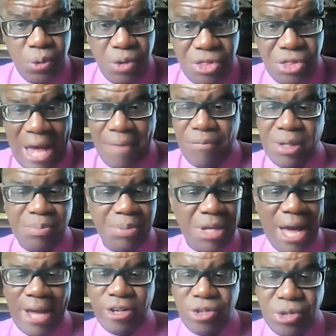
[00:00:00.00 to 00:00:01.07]
do that. We
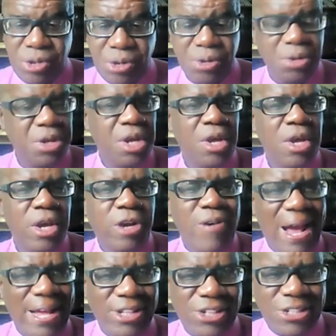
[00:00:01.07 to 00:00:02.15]
began to
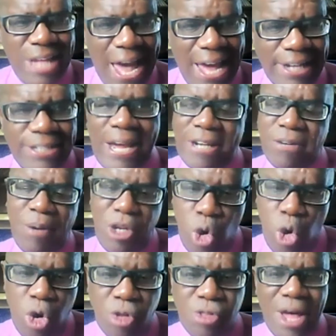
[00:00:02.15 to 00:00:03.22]
grandstand, and we
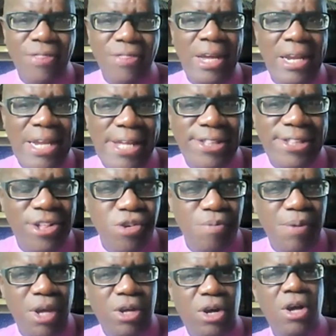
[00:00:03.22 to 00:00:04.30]
know that the elites in
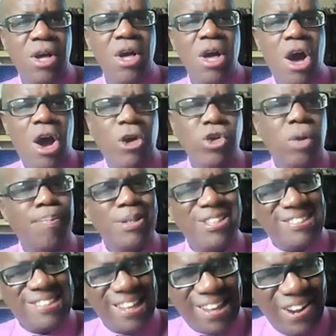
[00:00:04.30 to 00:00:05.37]
Jamaica are not
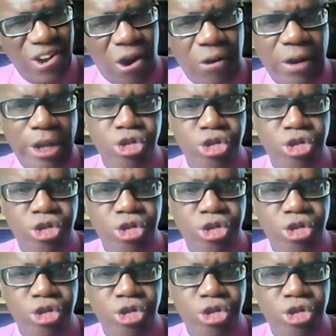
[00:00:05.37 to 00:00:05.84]
particularly